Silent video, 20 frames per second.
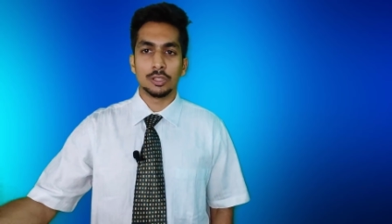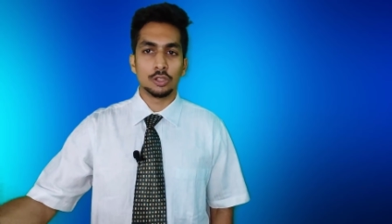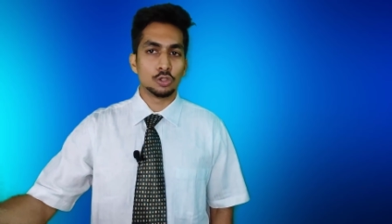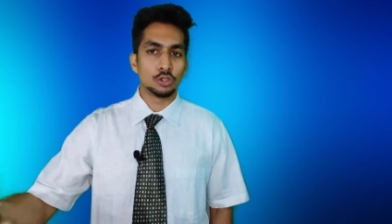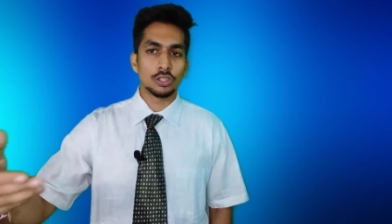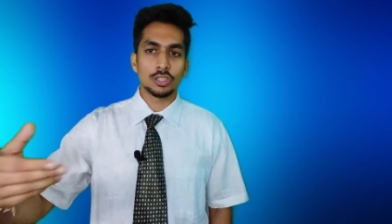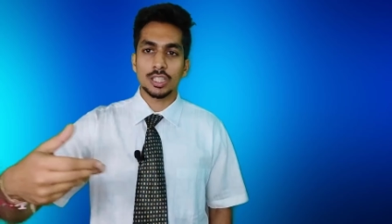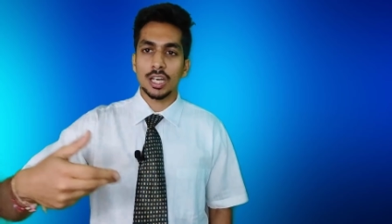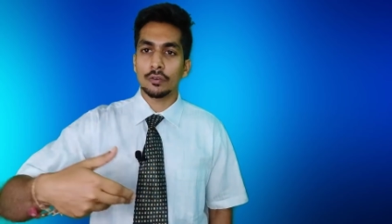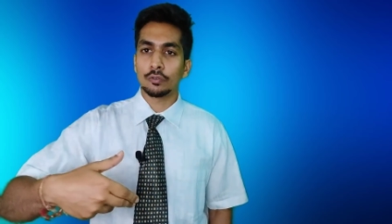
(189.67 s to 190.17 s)
You
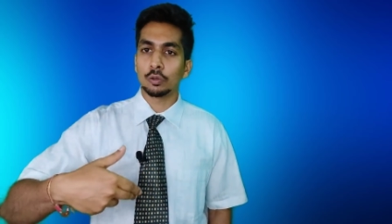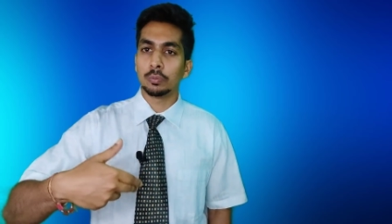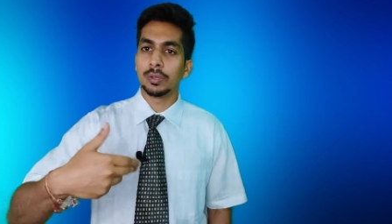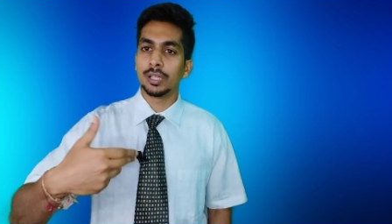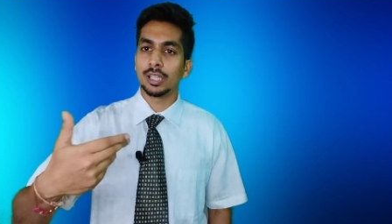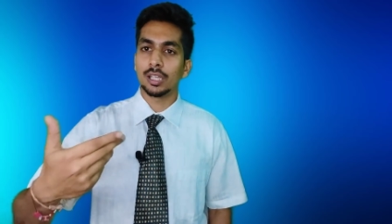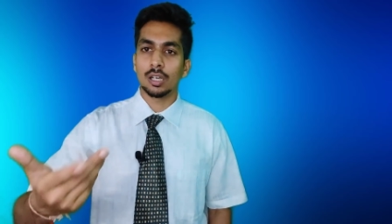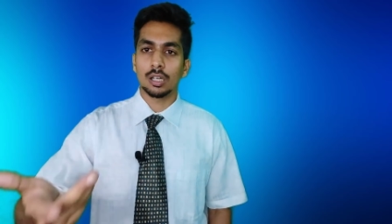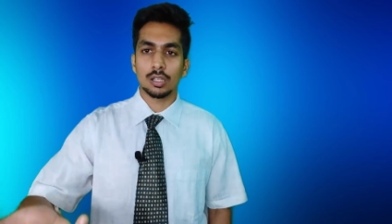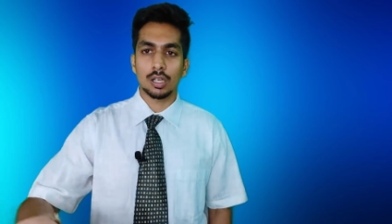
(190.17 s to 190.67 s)
just have to
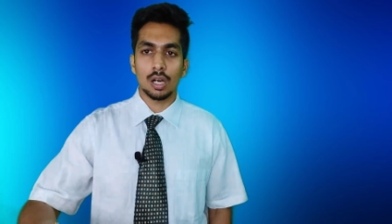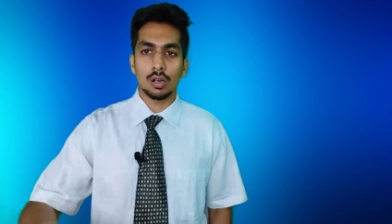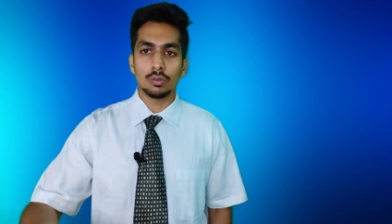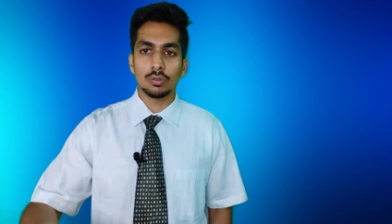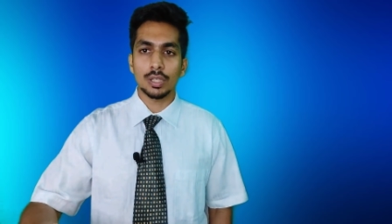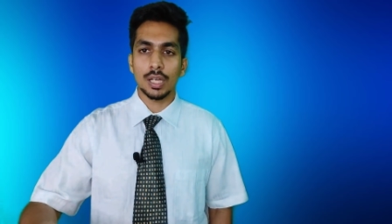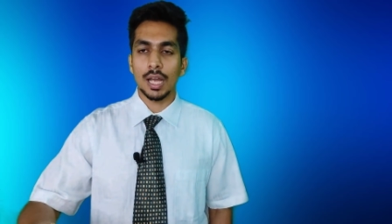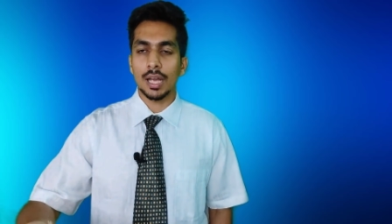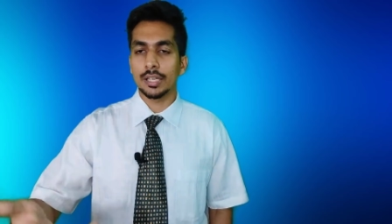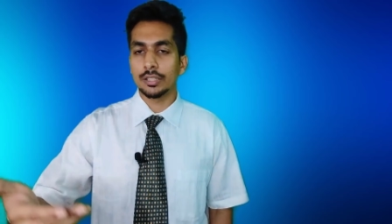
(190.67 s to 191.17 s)
make an
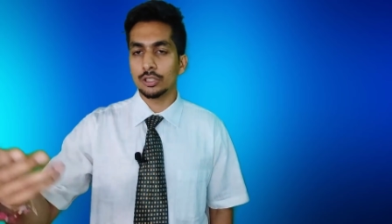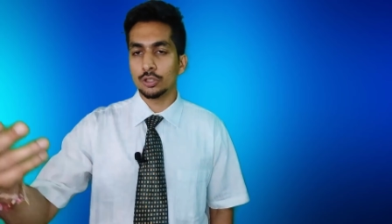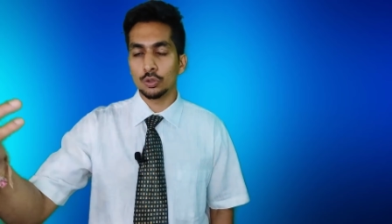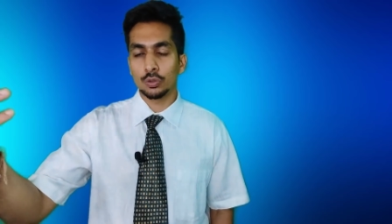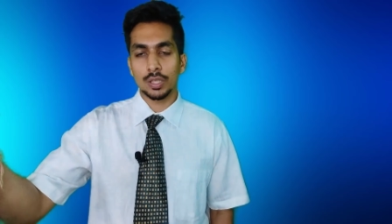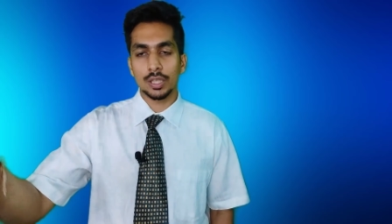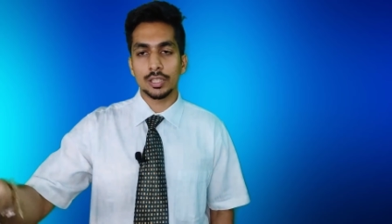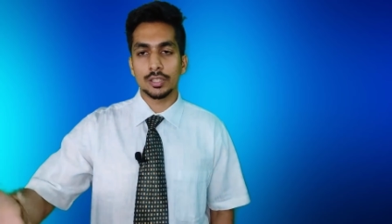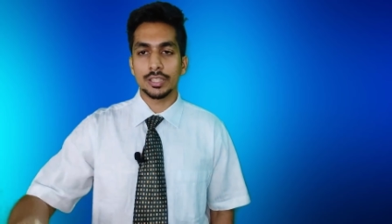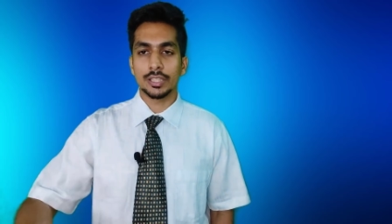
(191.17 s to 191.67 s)
account and you
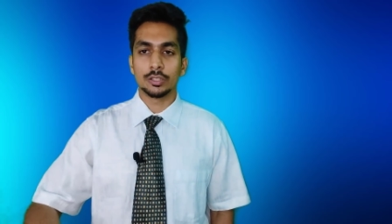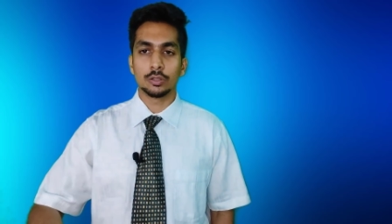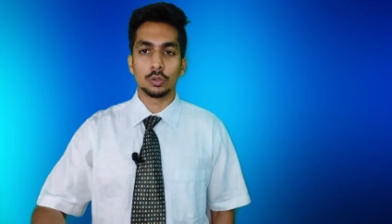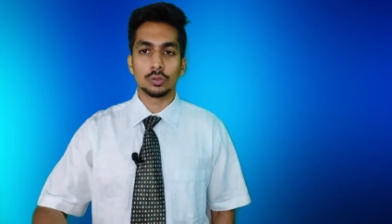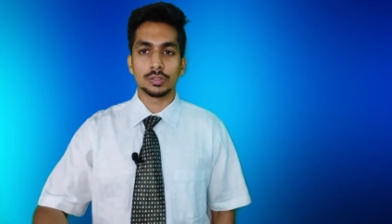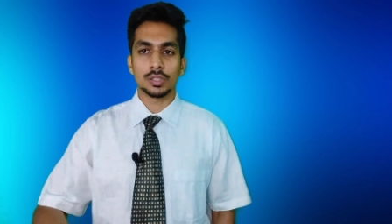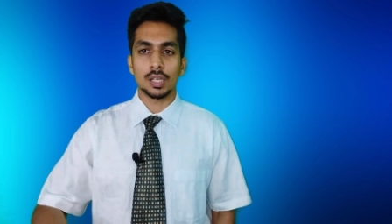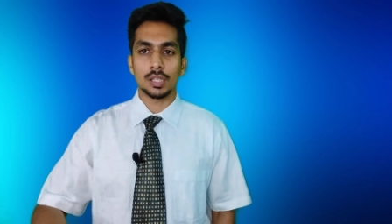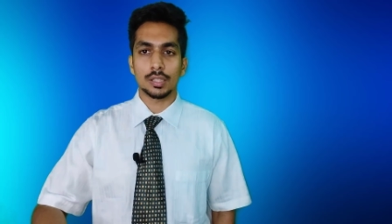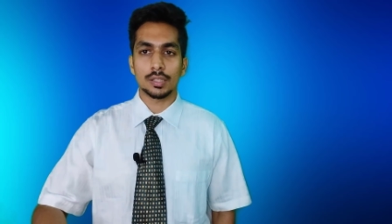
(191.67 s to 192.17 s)
can read
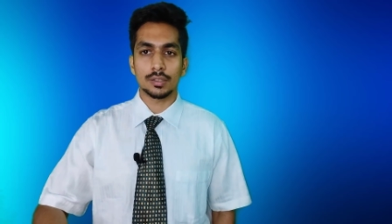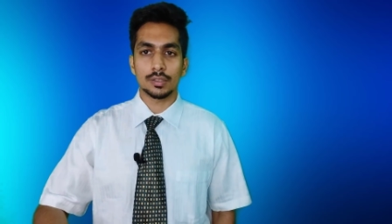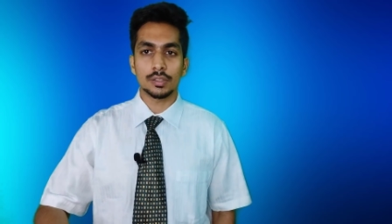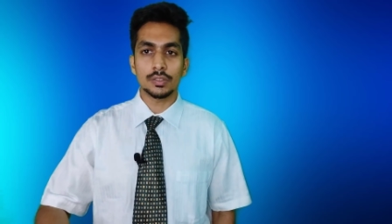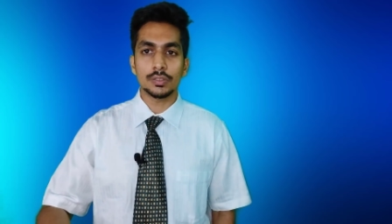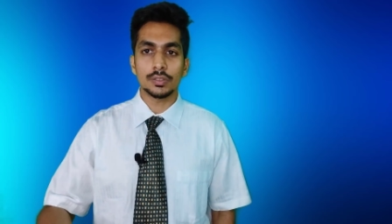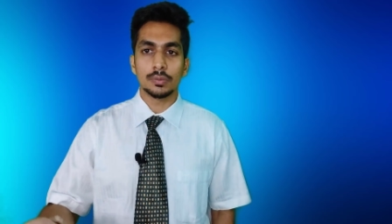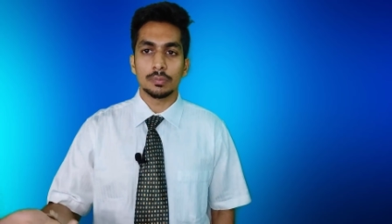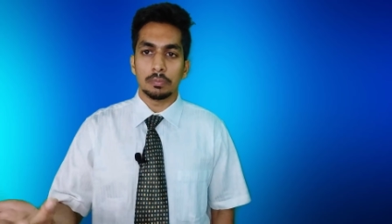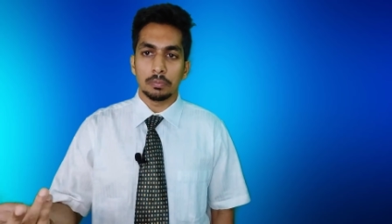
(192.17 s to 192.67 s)
those
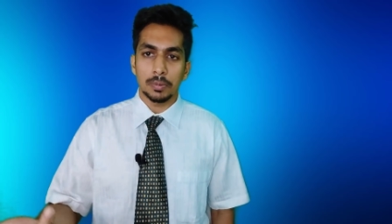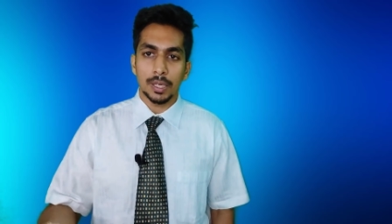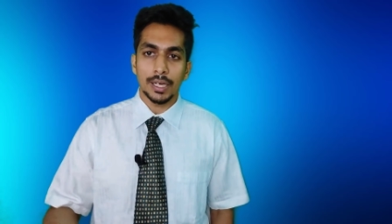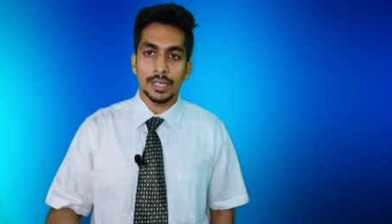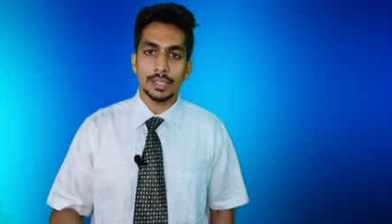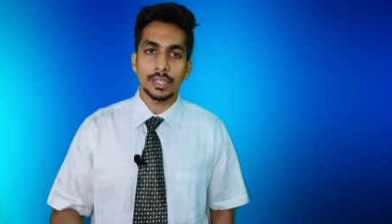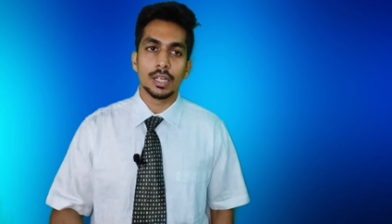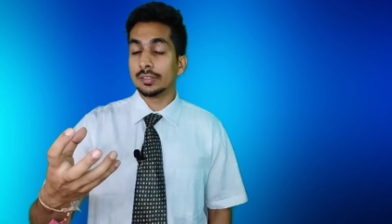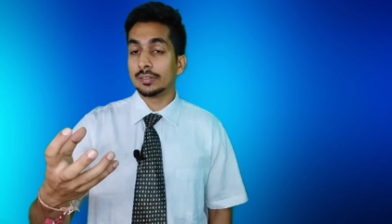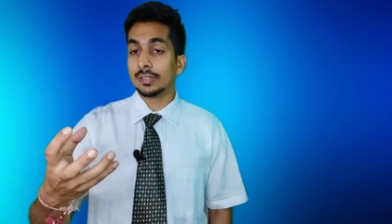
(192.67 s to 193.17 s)
articles
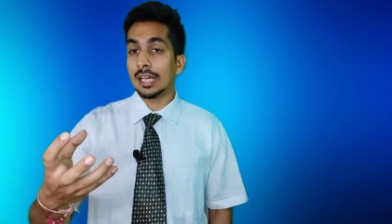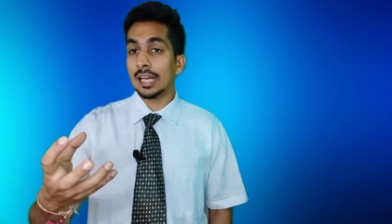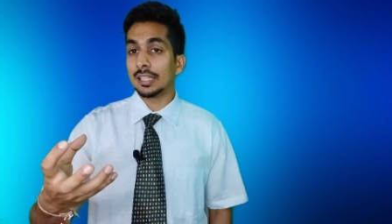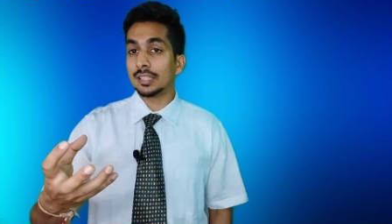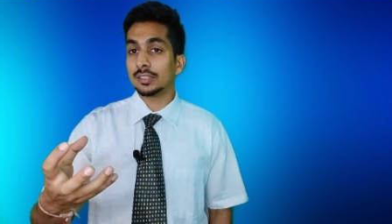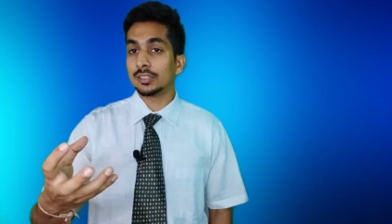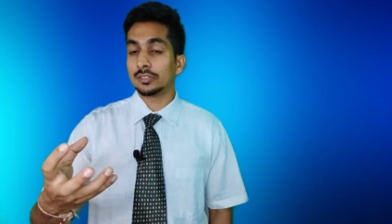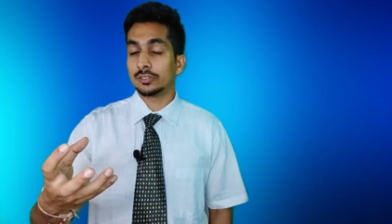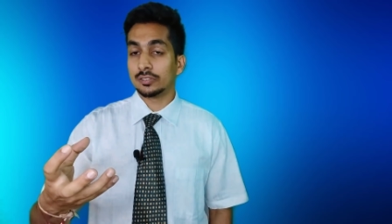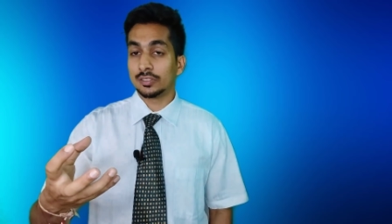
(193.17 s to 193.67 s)
right that
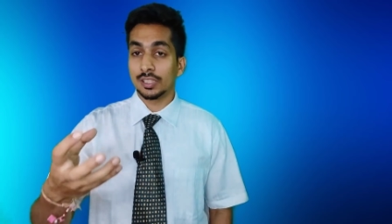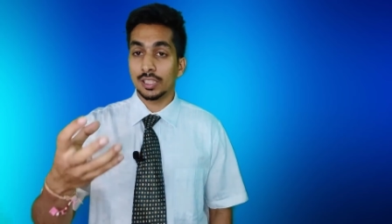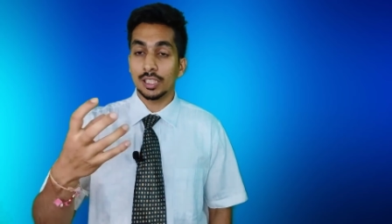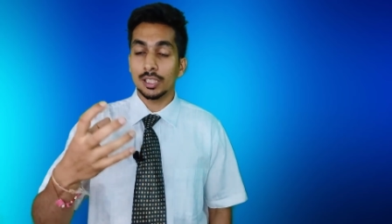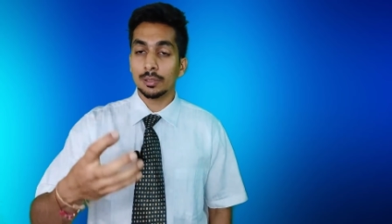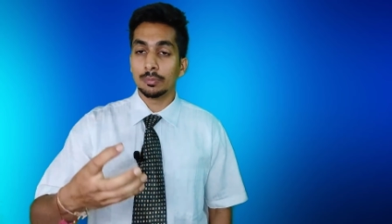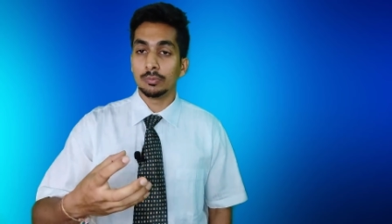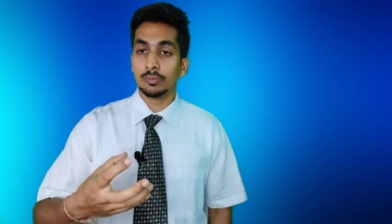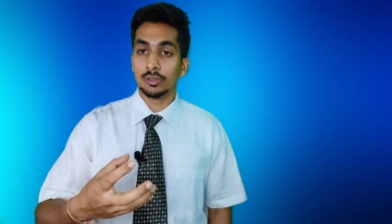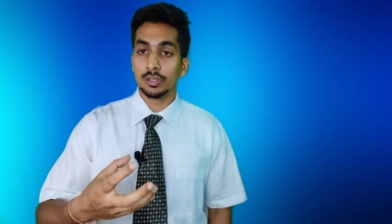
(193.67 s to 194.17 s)
is
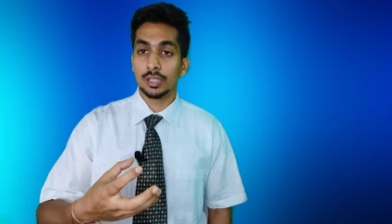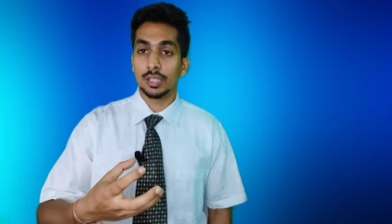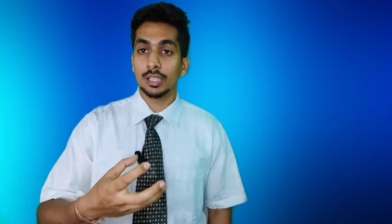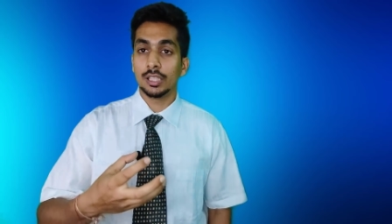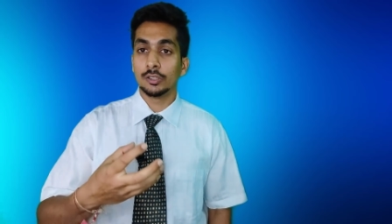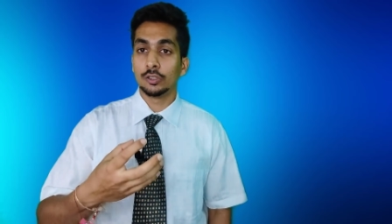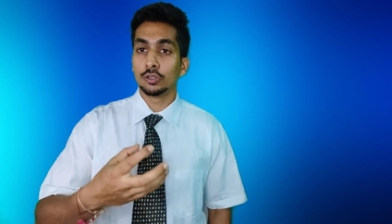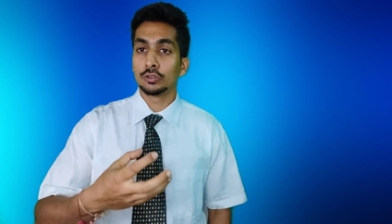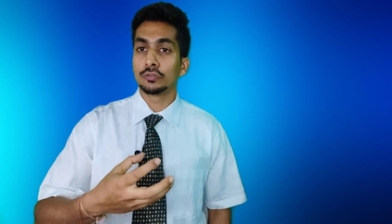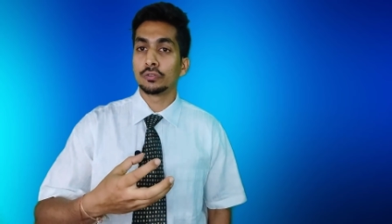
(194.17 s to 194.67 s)
really really
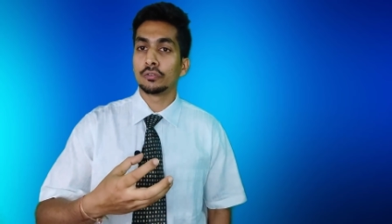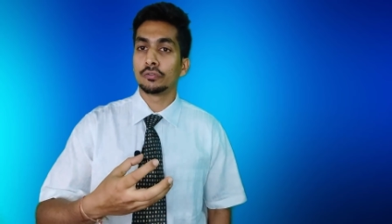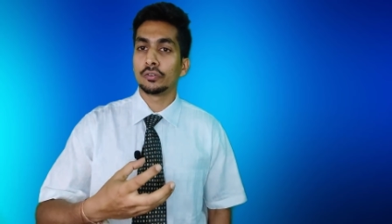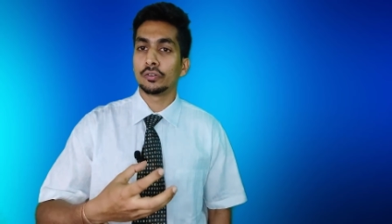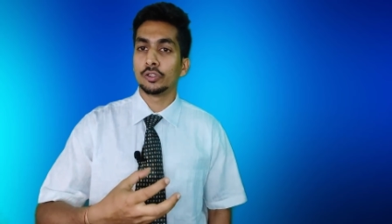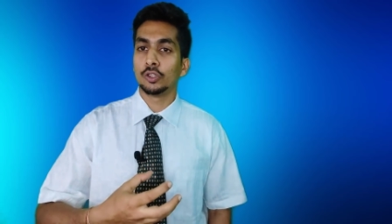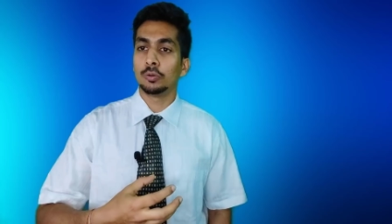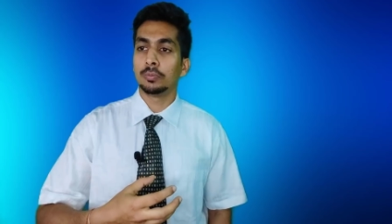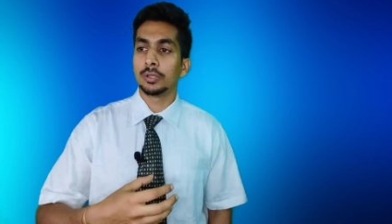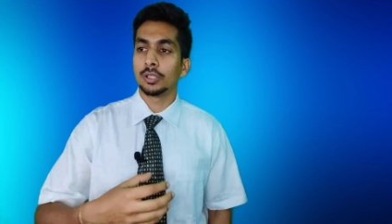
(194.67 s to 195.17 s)
useful for
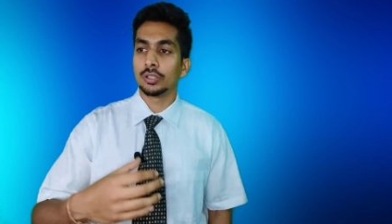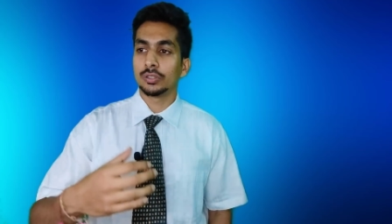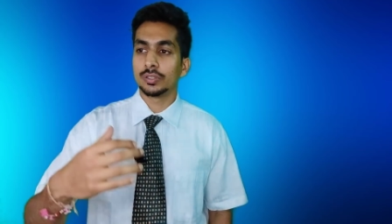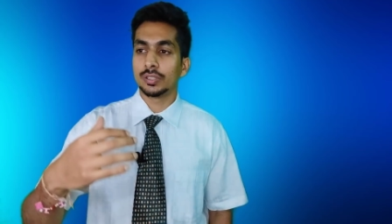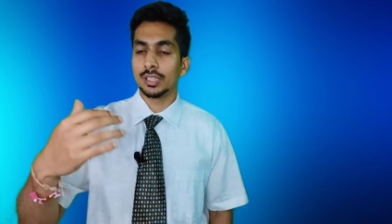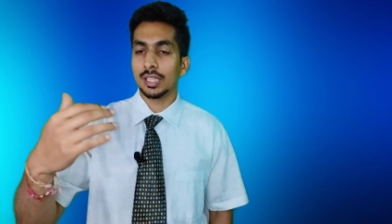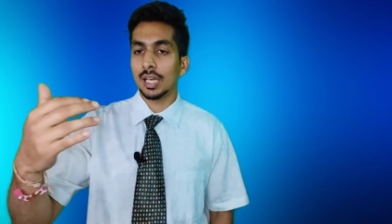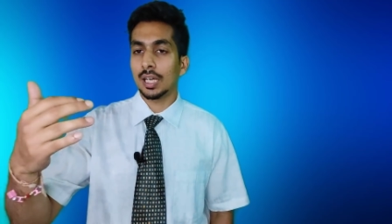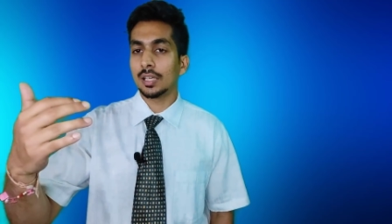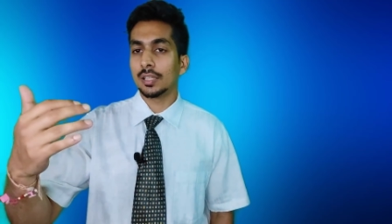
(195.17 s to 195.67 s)
you because
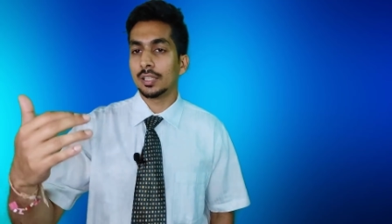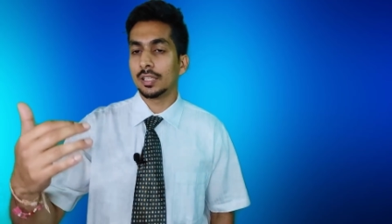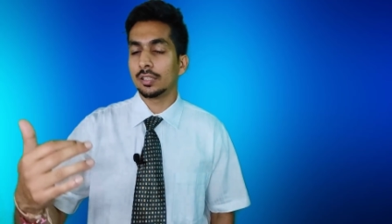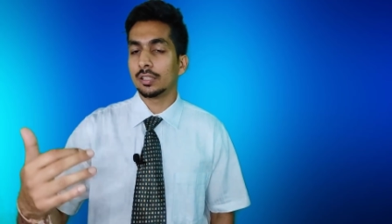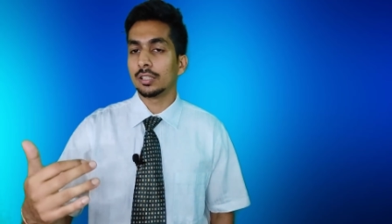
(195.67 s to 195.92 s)
they are